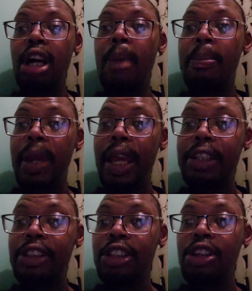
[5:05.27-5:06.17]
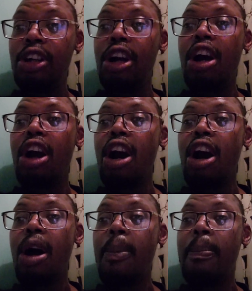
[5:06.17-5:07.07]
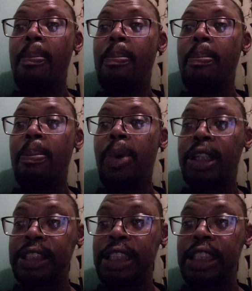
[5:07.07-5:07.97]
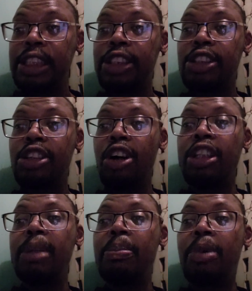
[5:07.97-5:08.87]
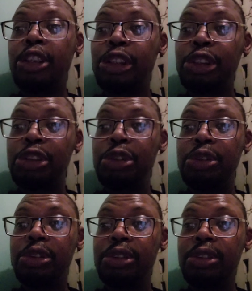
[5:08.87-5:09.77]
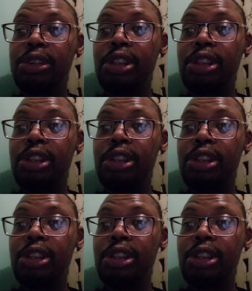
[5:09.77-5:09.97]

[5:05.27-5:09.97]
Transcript: compared to buses on the bus route.